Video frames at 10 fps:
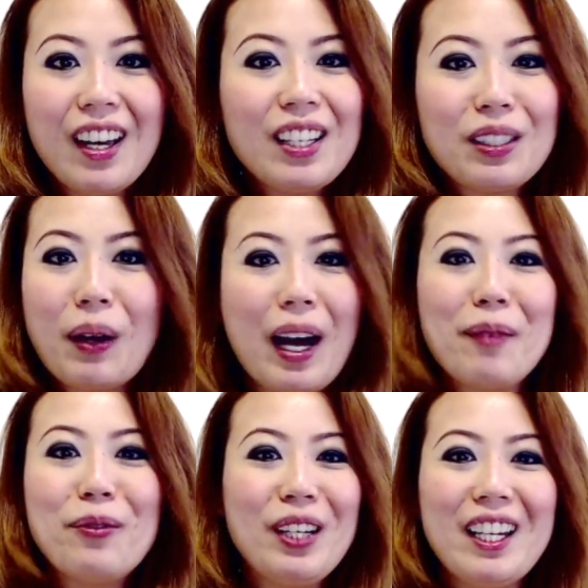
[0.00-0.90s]
So
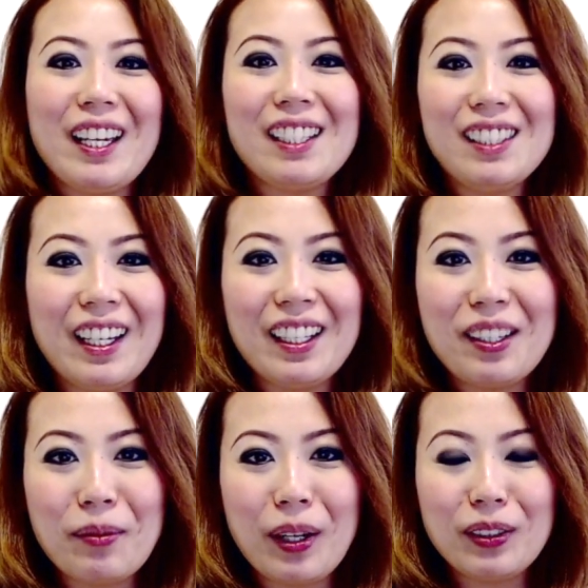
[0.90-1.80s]
I'm really excited
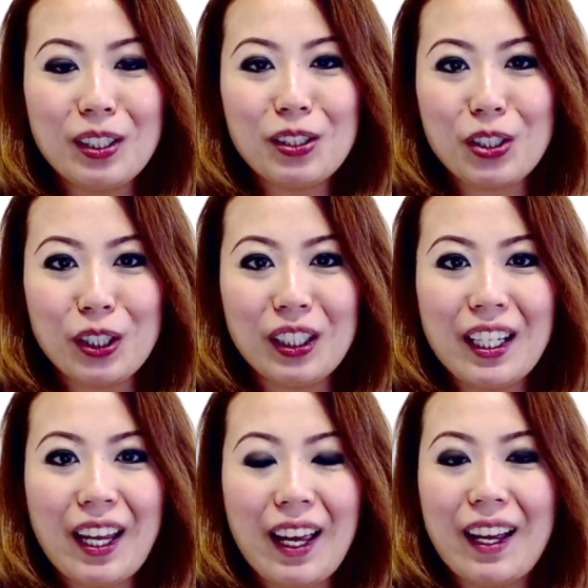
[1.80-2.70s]
about this
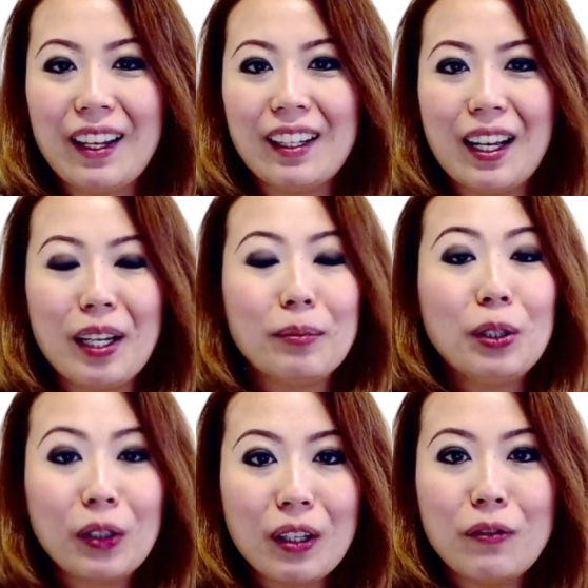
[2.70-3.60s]
journey and I'm
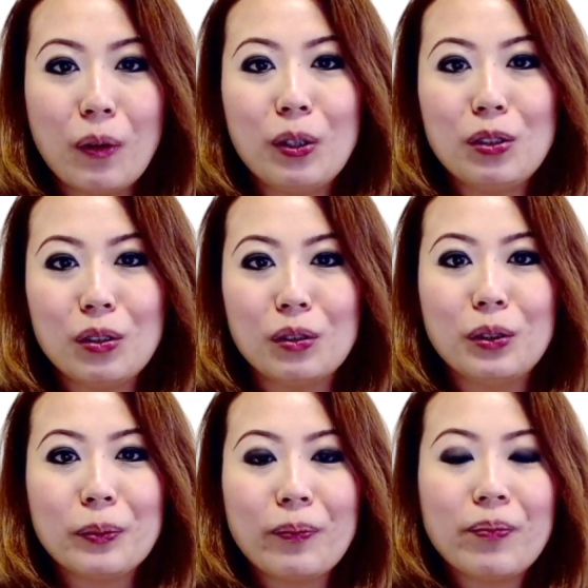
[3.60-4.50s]
looking forward
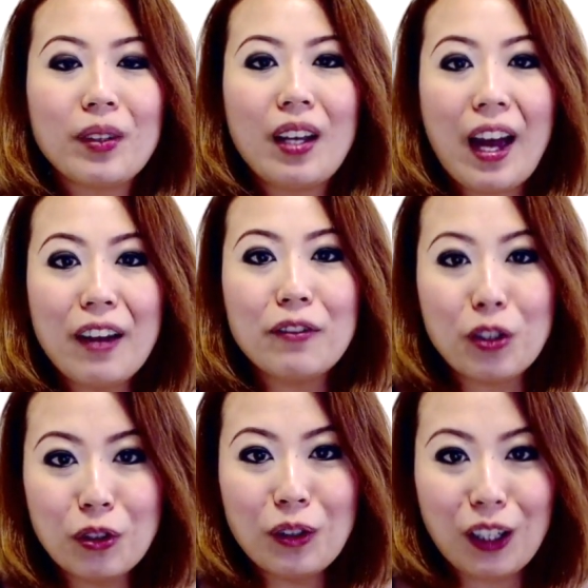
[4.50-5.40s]
to have
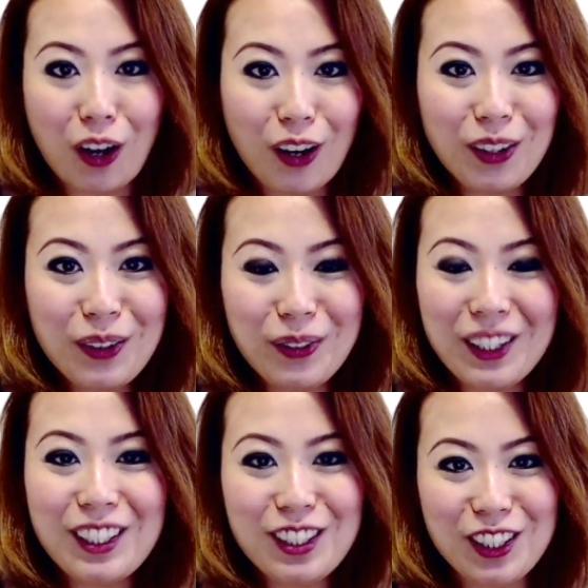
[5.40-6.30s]
you along
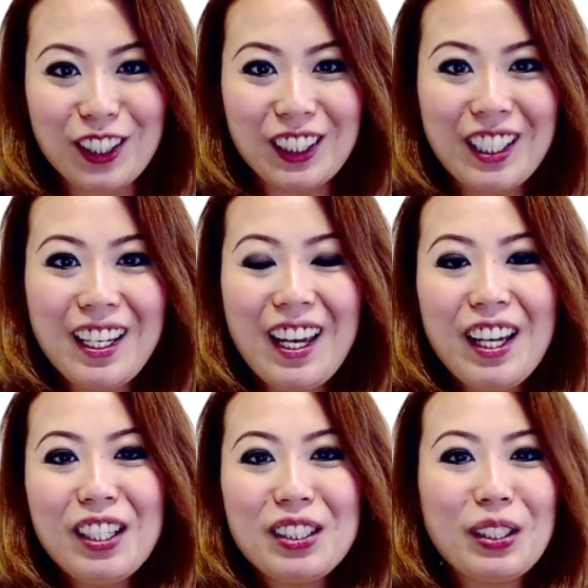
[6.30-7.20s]
with this journey.
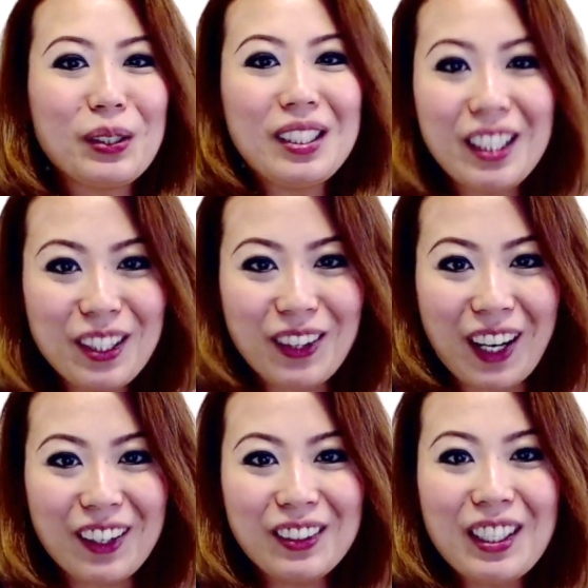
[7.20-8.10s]
So stick
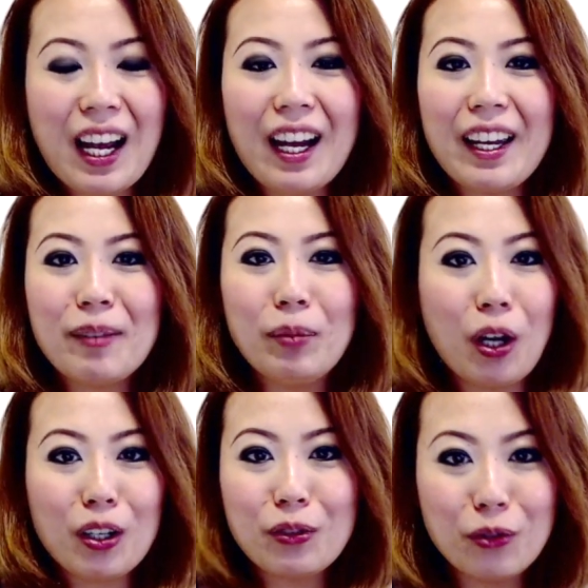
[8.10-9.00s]
around. I
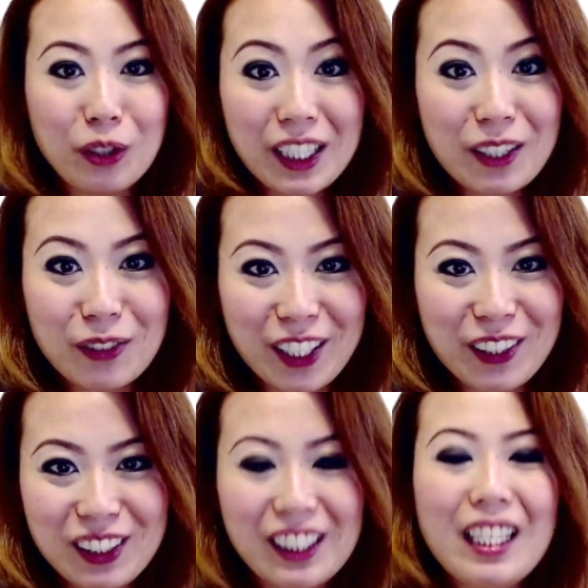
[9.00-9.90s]
blog really
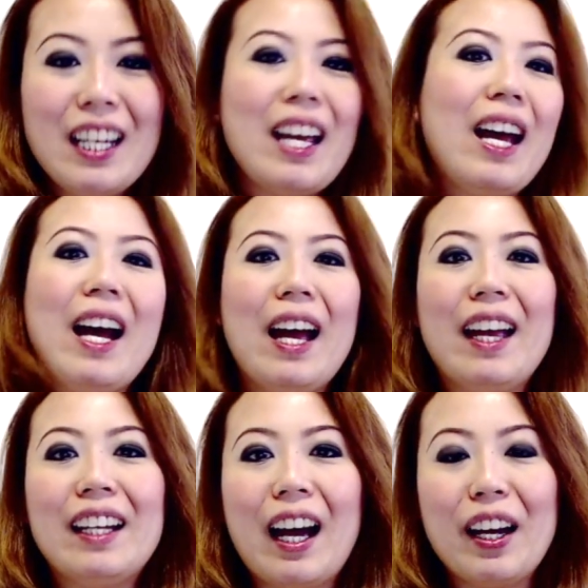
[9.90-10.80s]
regularly
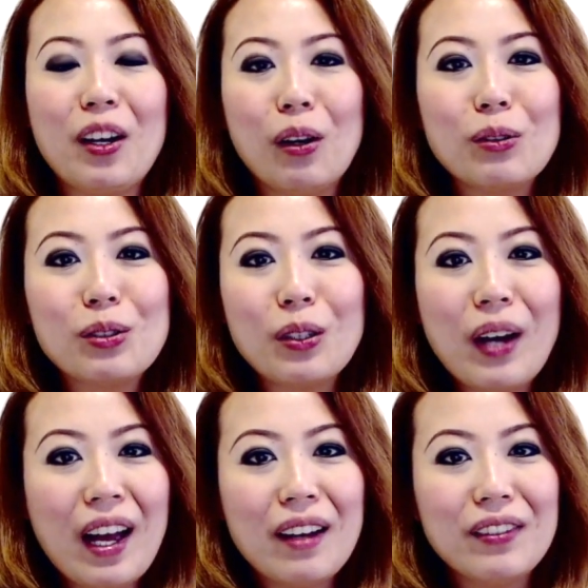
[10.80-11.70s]
and I also
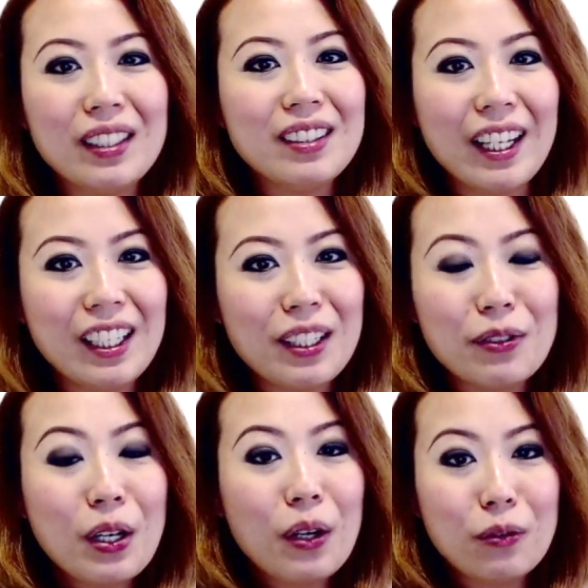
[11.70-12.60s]
have a
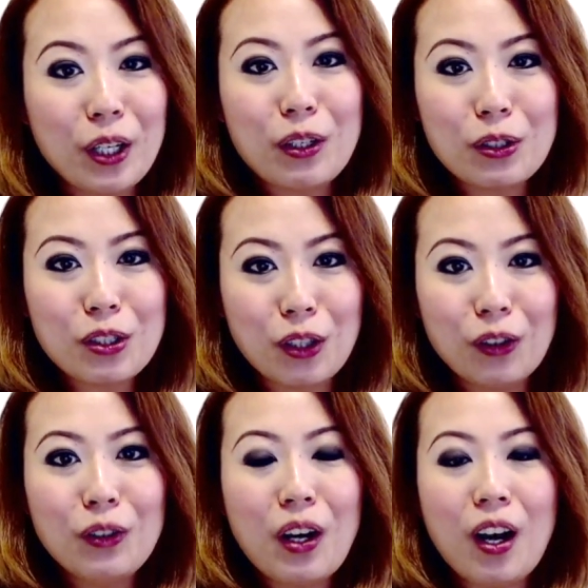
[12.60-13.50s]
daily radio
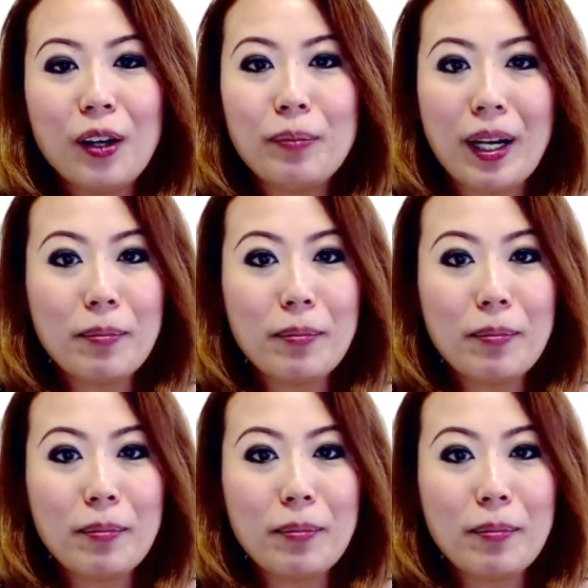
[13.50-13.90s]
show on my